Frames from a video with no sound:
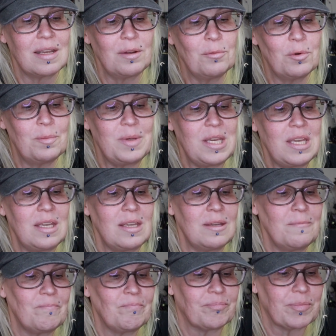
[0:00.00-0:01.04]
it will
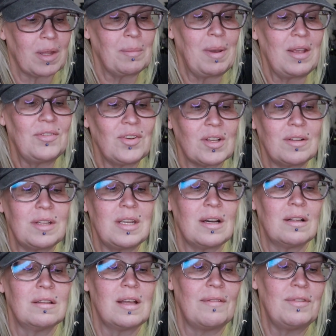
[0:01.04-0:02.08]
be basically
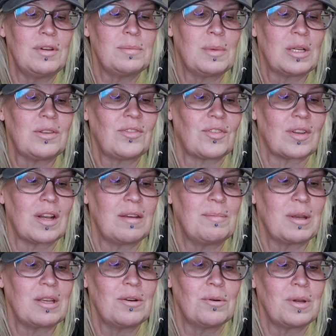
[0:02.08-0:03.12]
11 months that I've
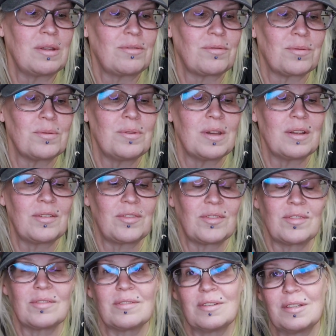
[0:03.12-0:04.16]
been going through
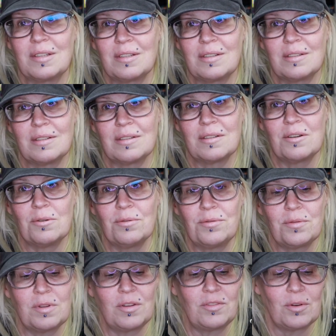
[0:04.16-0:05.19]
this and going
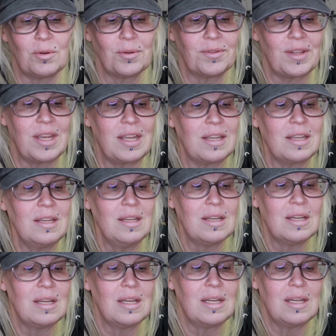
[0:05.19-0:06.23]
through this whole thing.
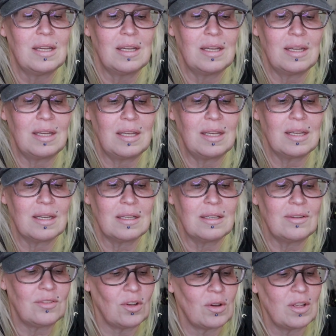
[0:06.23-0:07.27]

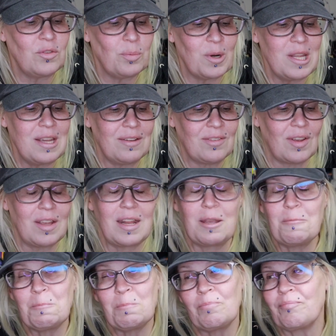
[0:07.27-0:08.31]
And so it's pretty
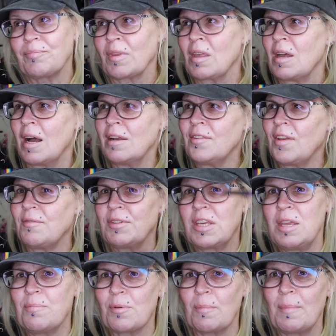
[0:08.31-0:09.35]
exciting. I just have to
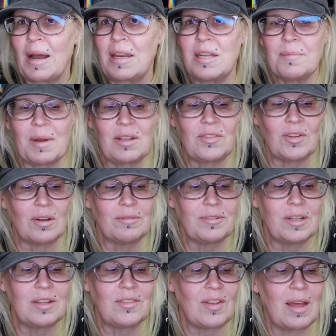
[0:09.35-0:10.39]
keep reminding myself,
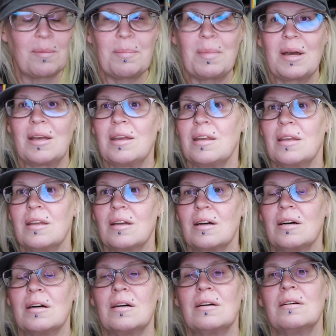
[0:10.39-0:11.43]
and it's on my
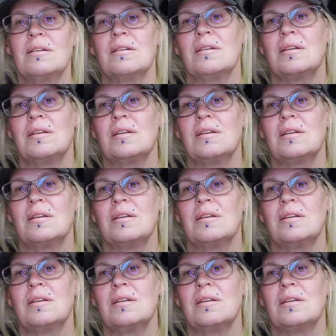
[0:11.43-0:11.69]
uh,